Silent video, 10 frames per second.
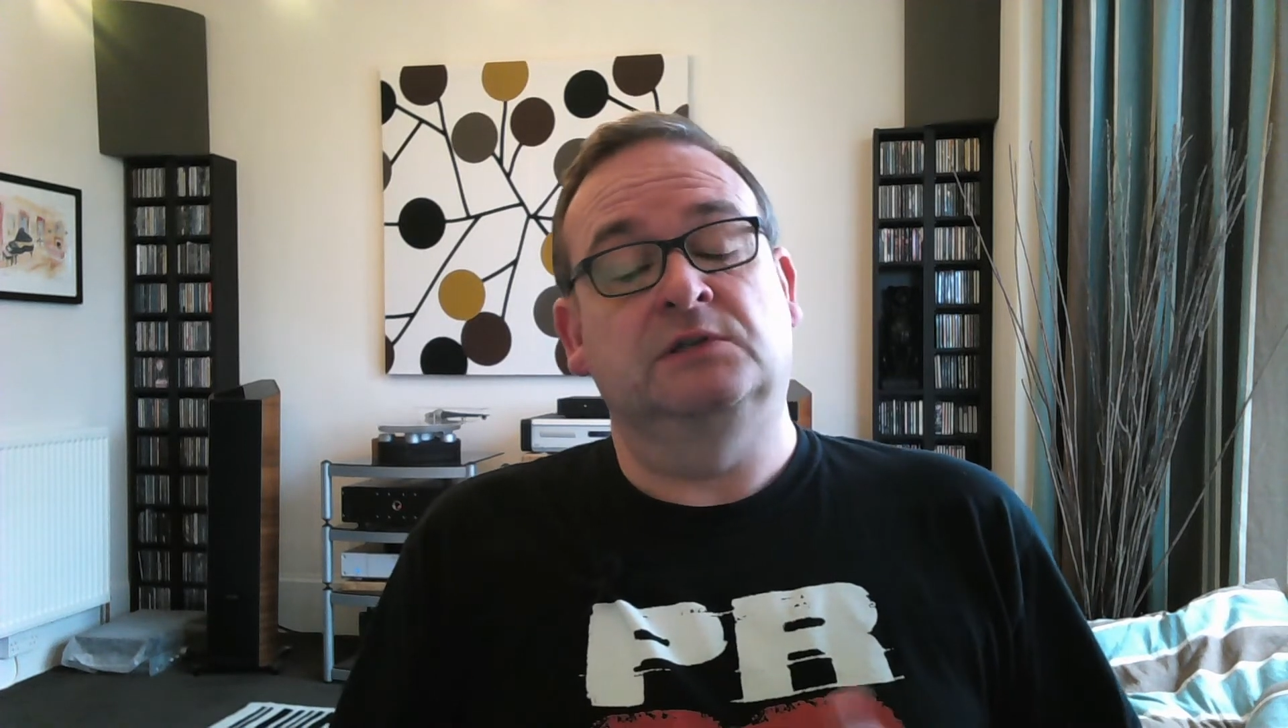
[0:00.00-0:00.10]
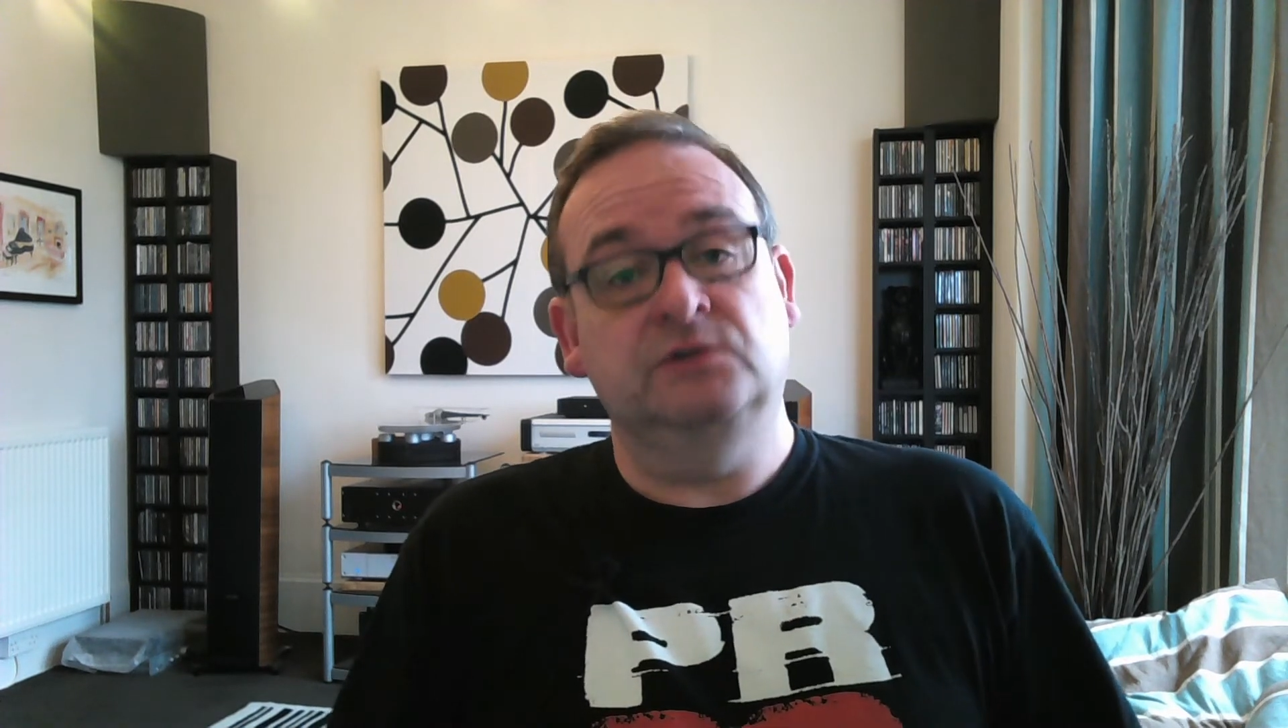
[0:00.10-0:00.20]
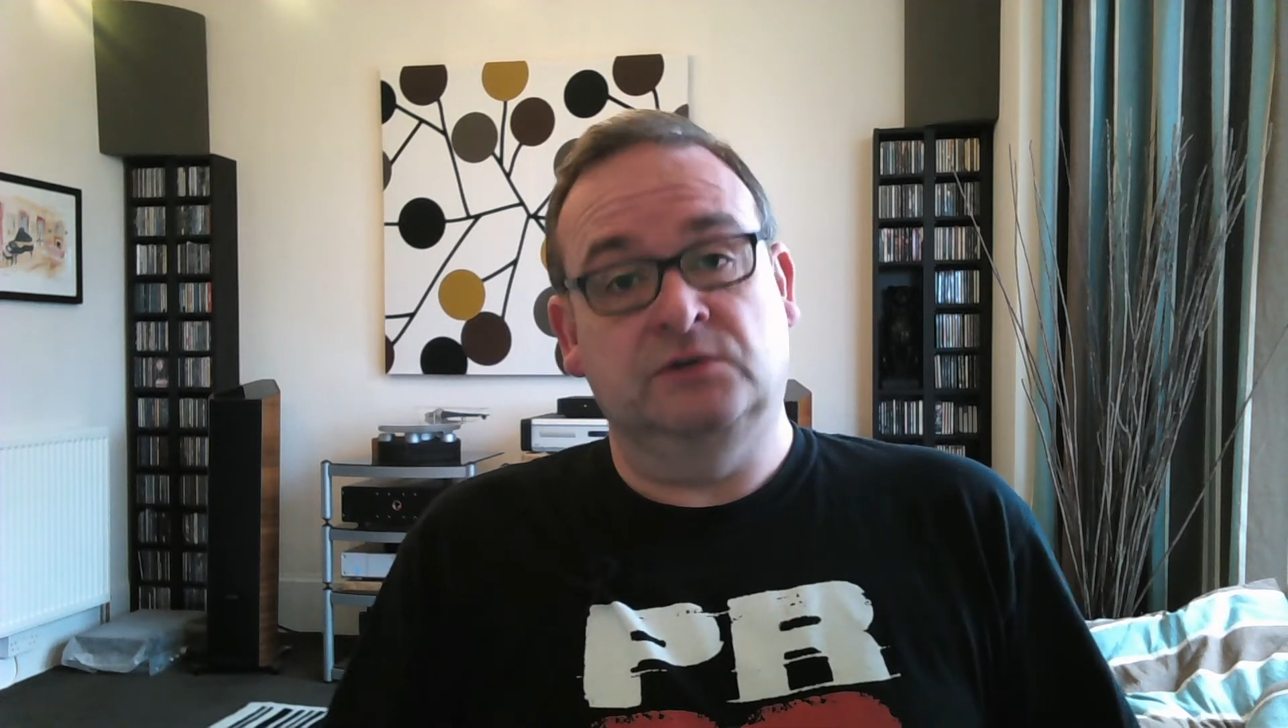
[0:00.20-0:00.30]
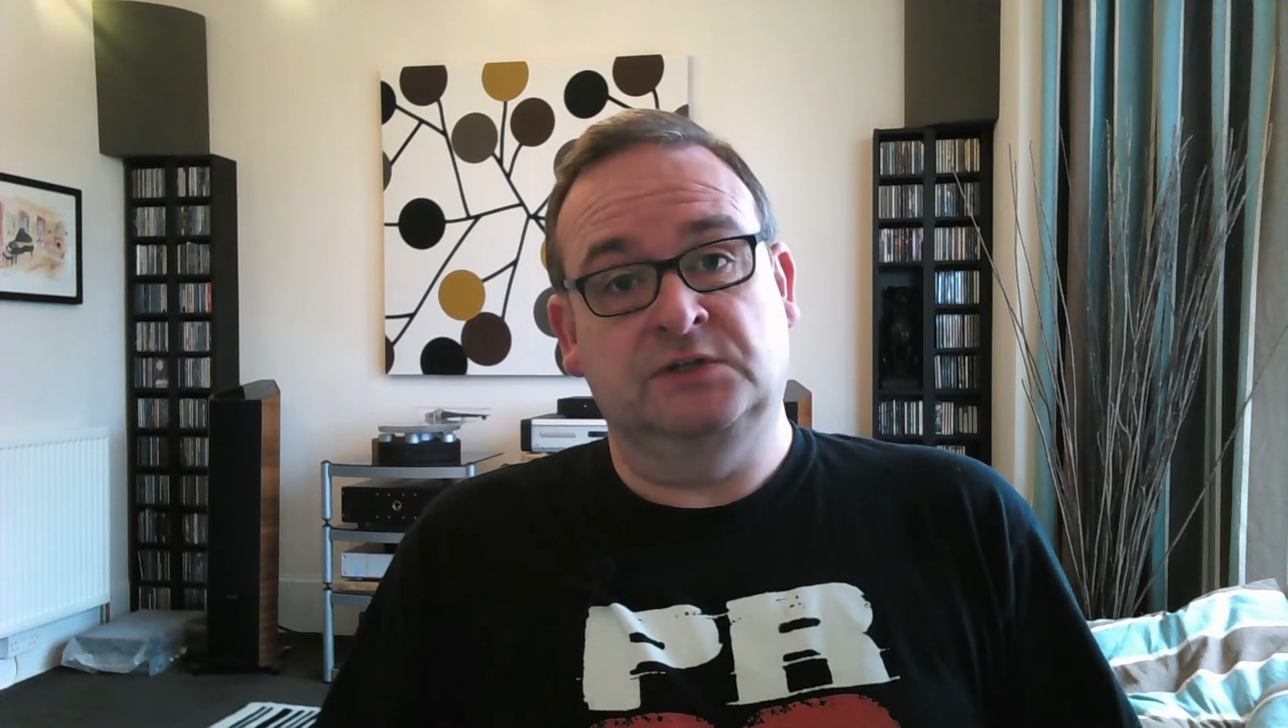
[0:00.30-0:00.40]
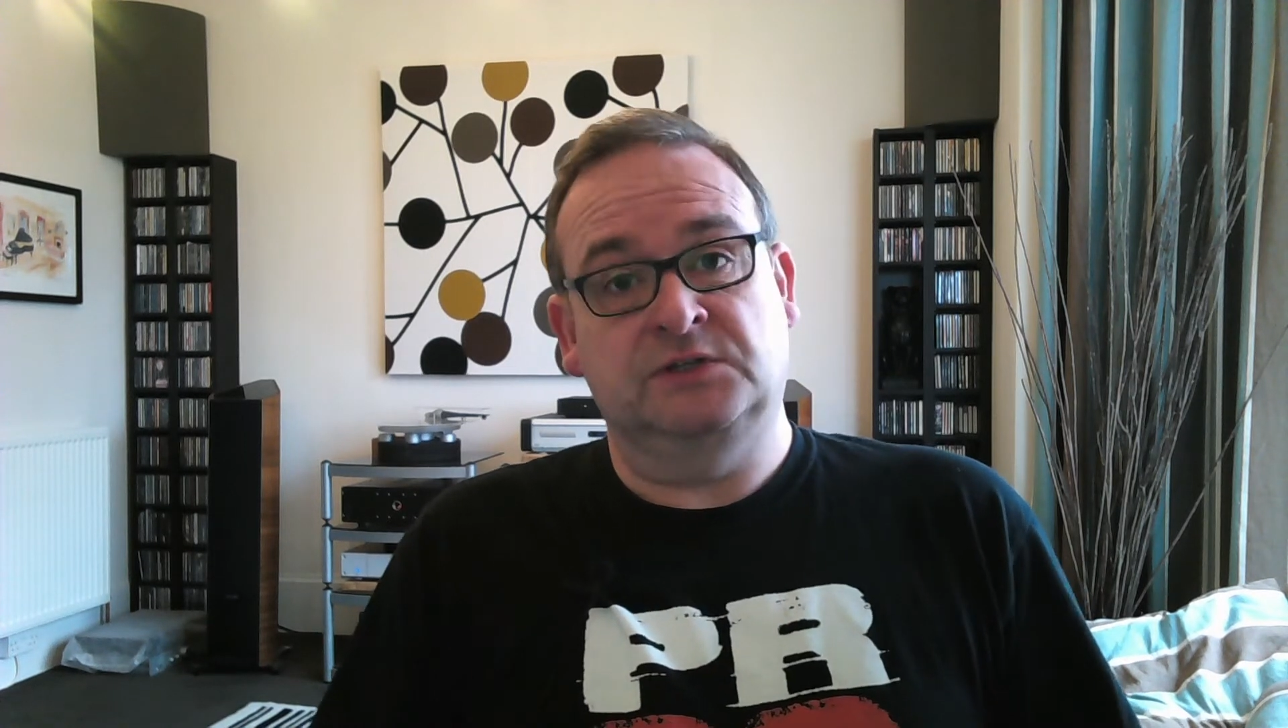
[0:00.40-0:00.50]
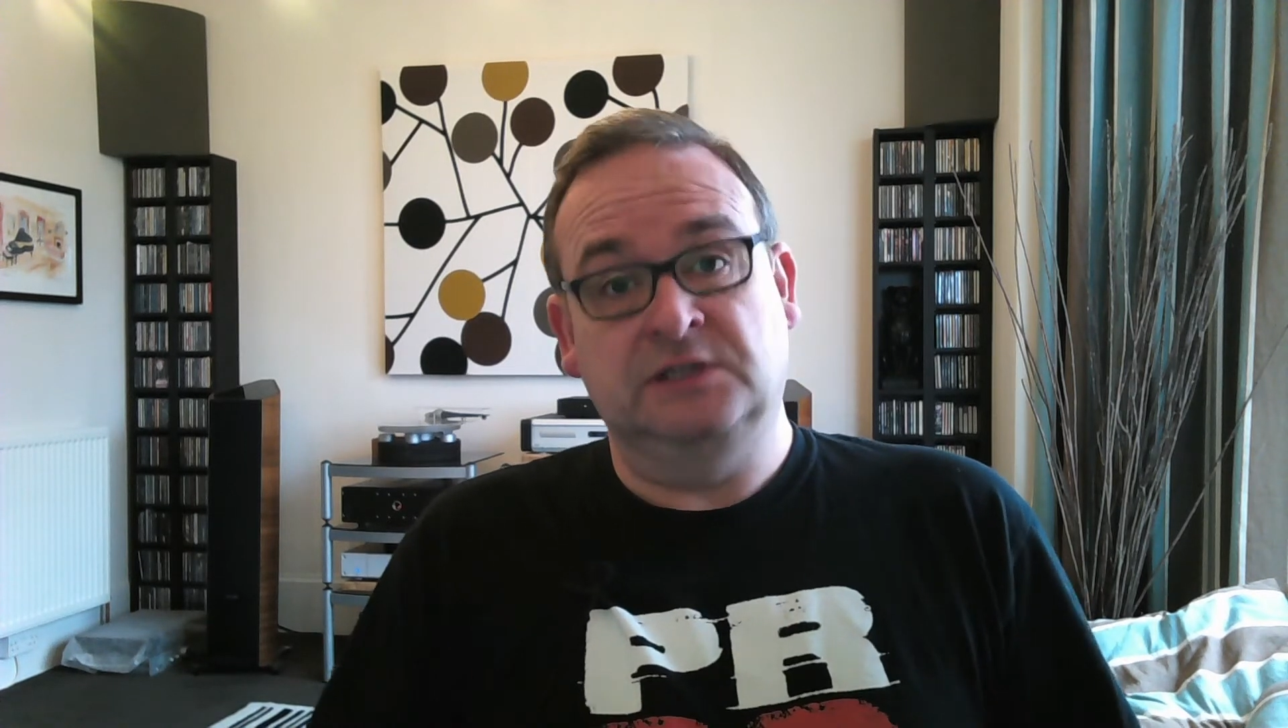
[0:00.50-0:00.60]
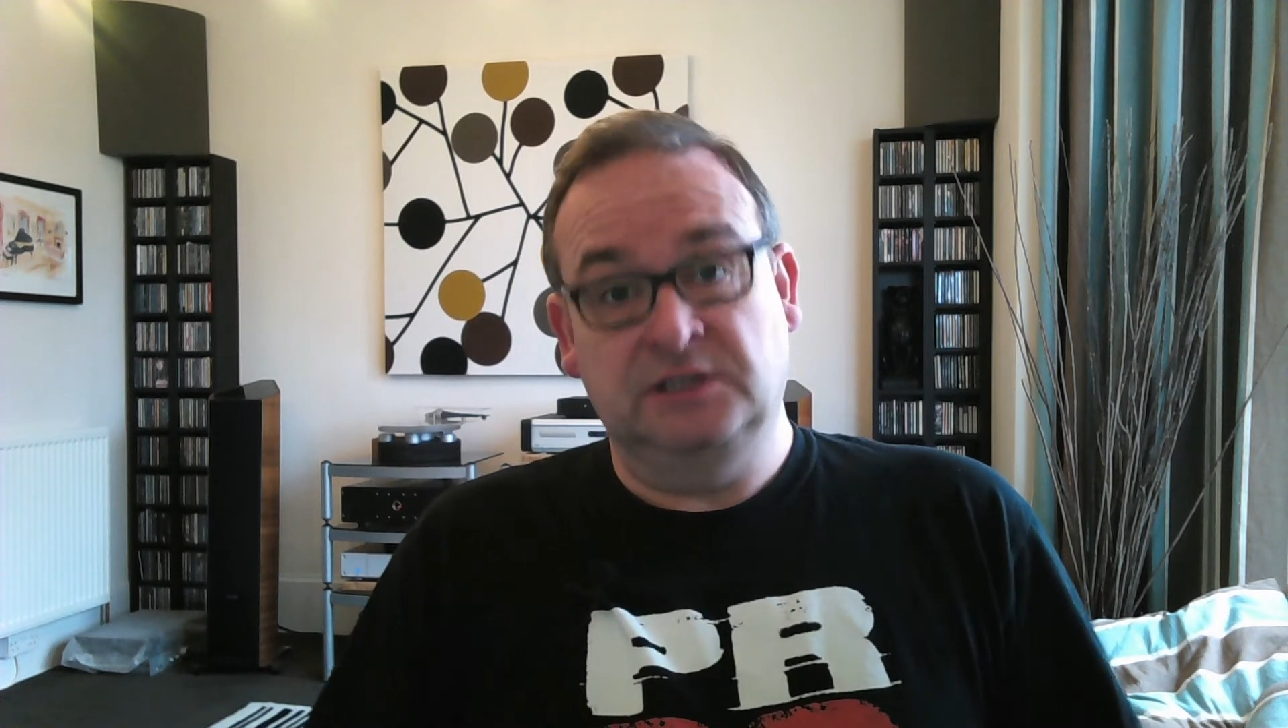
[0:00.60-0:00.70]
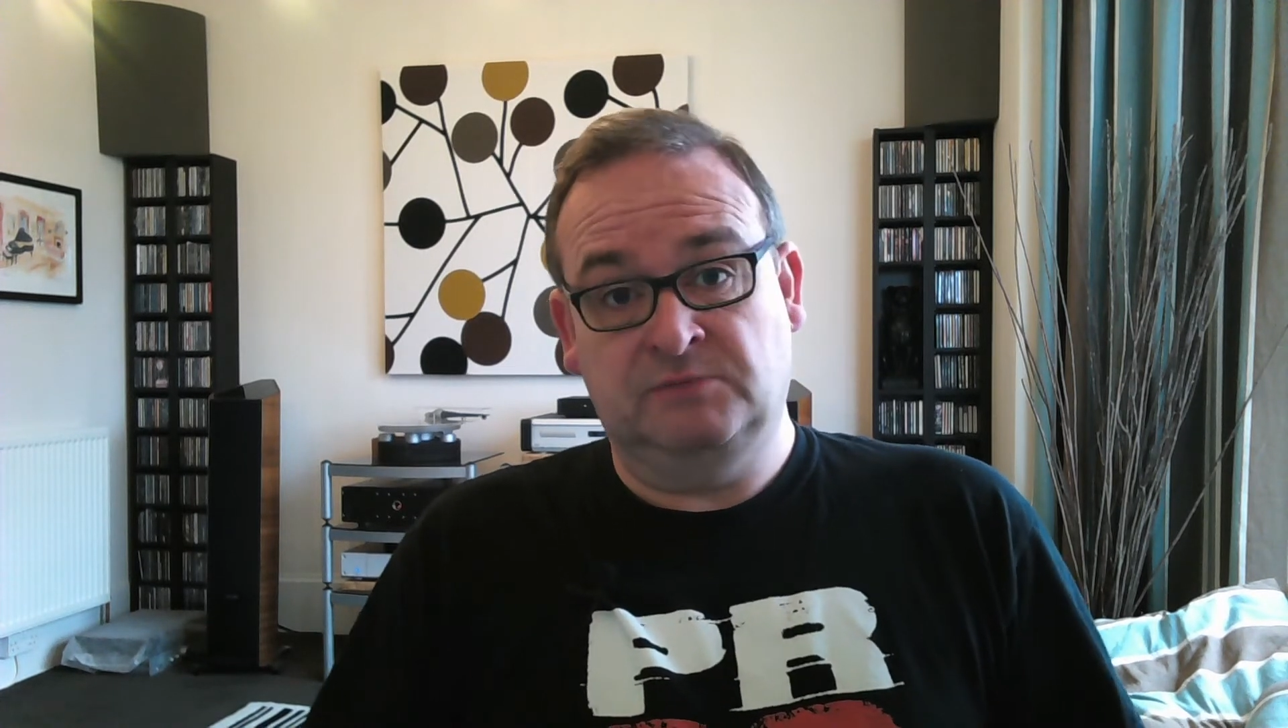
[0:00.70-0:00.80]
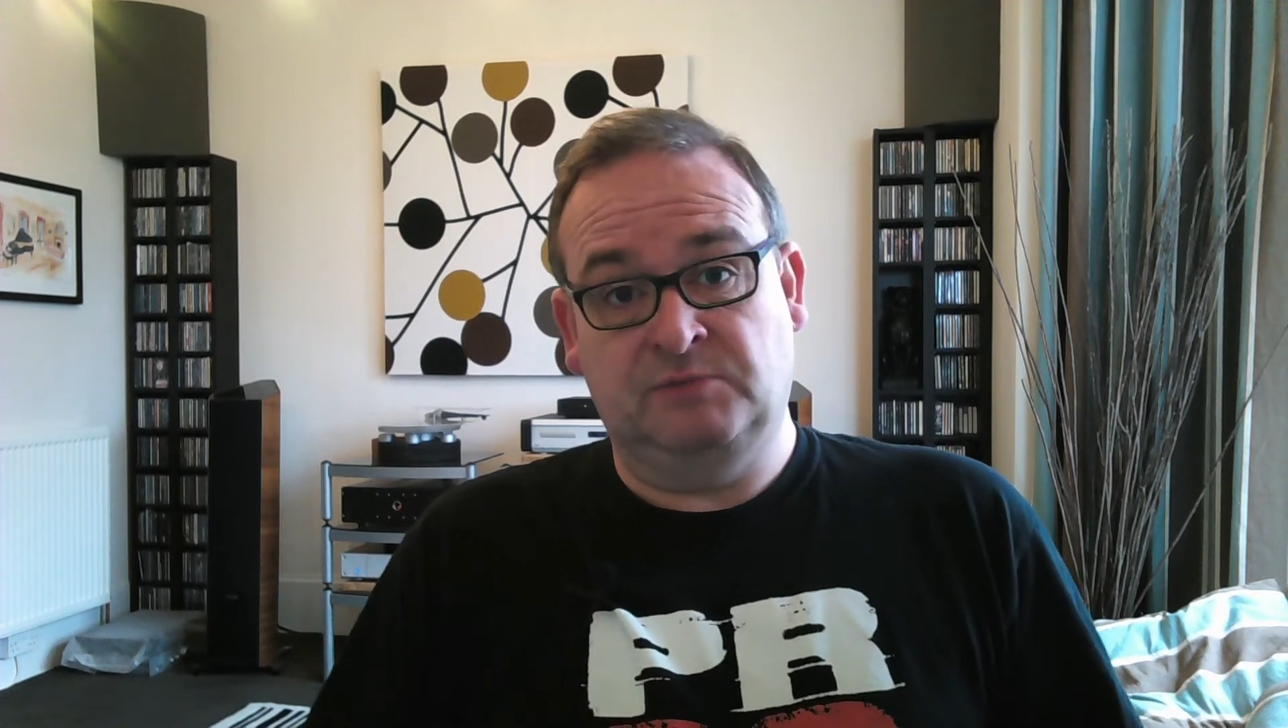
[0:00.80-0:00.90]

low-noise linear